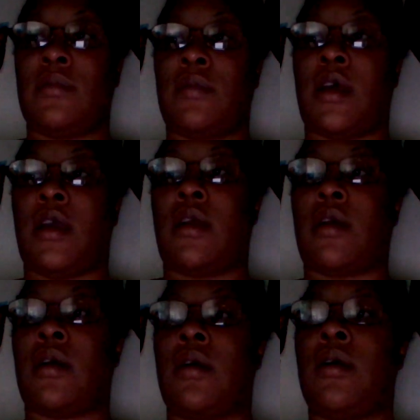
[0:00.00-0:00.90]
Like,
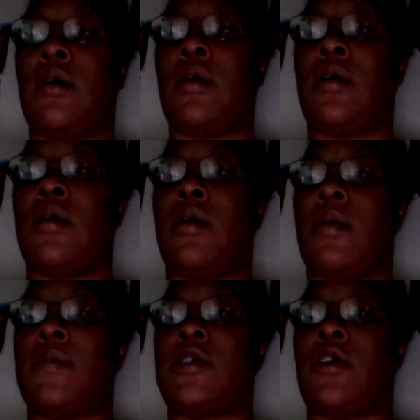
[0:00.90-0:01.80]
I'm
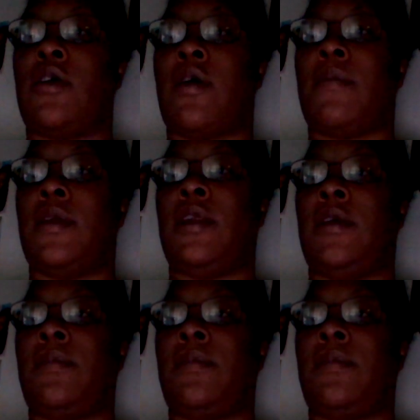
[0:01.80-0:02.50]
going to tell you how many.